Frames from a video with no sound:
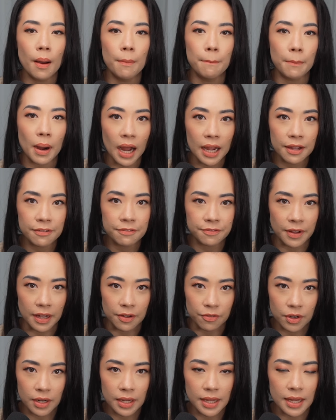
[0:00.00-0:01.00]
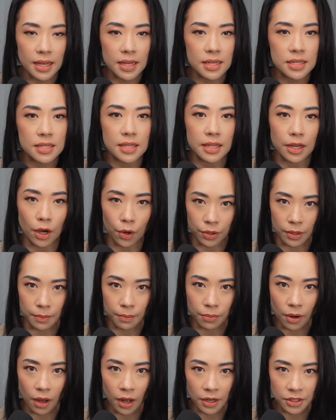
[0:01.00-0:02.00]
my favorite is the Odin
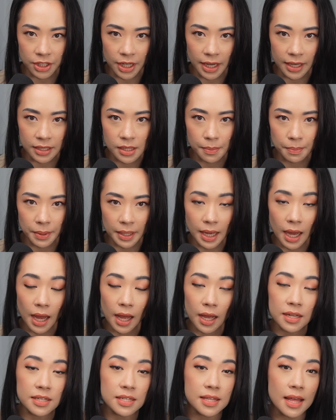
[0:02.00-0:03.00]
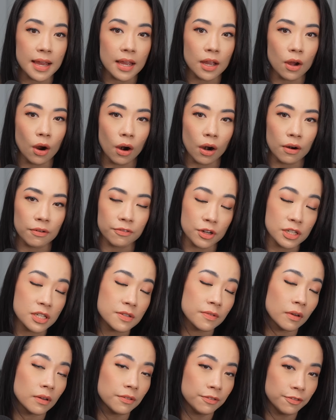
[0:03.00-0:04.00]
Project because they are, first
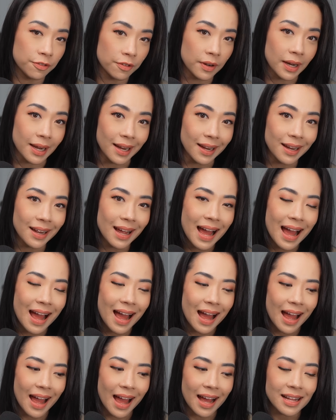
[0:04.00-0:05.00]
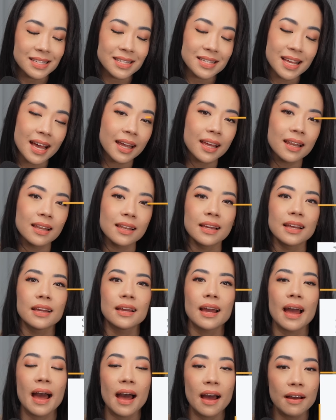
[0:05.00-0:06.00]
of all, free, and secondly,
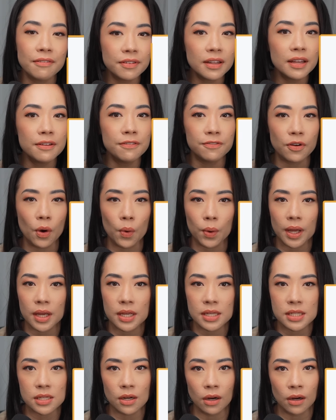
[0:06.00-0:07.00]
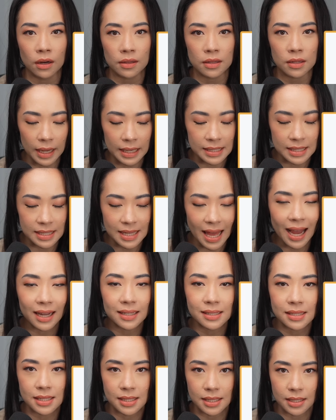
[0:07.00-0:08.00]
heavily focused on the
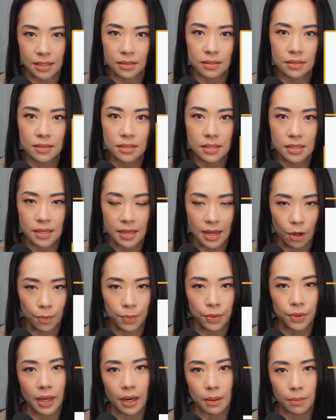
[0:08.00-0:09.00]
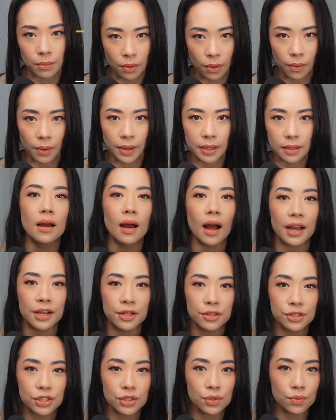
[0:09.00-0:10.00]
exact skills to help you get employed. I
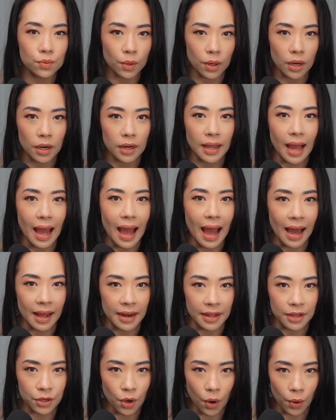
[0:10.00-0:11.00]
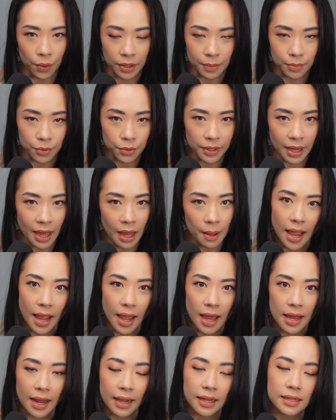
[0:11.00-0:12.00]
used to work at a coding bootcamp,
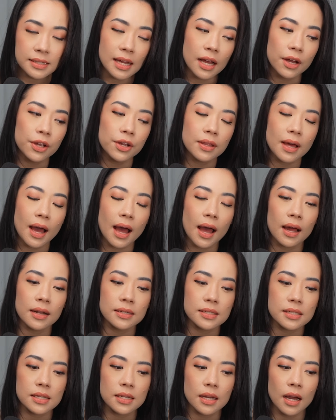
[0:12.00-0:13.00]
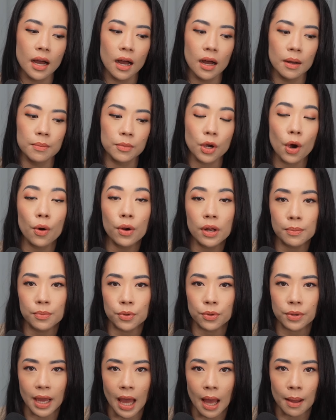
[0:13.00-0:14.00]
and I can tell you that um, coding
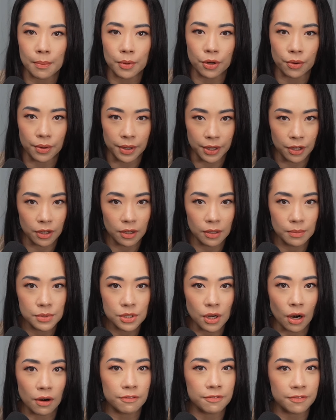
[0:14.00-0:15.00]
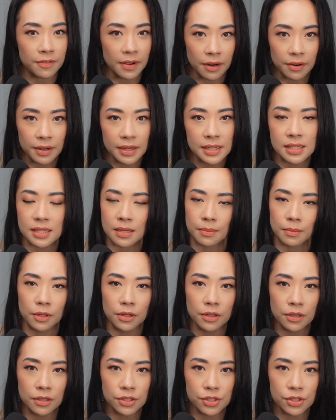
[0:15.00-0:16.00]
bootcamp curriculums are very similar